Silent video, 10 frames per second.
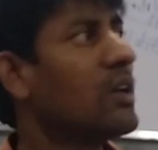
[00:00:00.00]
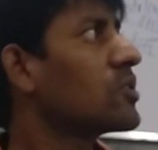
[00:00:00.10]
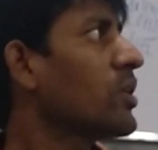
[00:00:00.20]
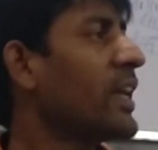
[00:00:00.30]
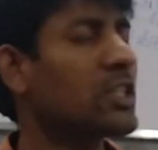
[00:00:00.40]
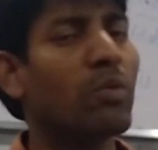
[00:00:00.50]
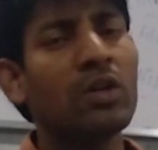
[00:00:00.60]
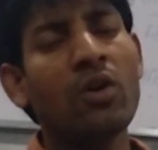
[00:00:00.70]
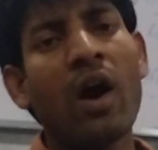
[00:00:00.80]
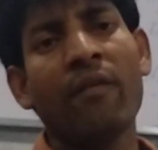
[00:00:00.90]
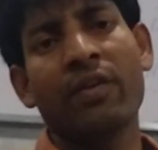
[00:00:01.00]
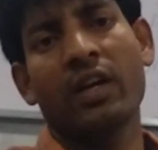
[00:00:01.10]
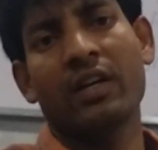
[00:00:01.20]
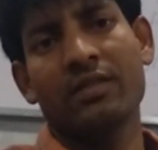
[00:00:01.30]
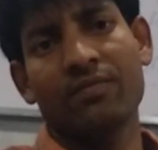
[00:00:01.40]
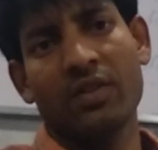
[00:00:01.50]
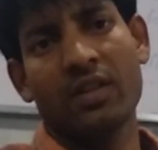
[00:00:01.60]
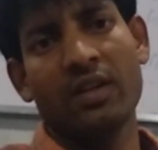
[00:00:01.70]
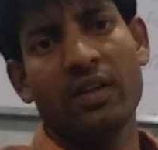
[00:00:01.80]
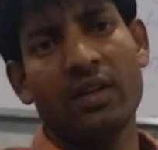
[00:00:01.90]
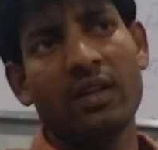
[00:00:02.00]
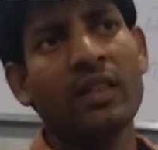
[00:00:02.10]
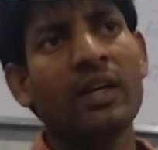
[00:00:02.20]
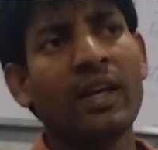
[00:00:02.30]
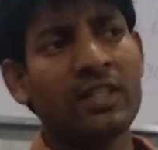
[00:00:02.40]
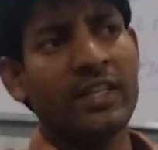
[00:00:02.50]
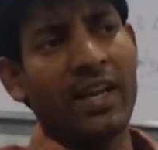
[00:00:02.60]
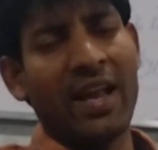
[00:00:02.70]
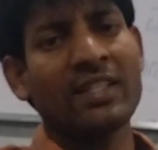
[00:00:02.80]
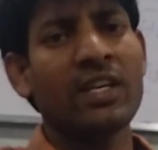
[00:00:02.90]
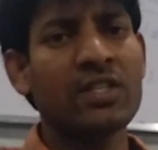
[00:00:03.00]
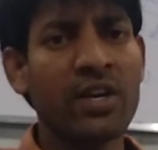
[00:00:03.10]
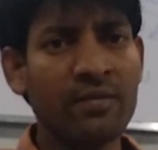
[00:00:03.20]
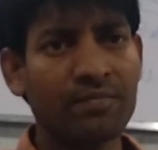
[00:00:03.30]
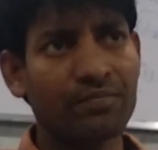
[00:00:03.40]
So next one no Africa. In the next extension,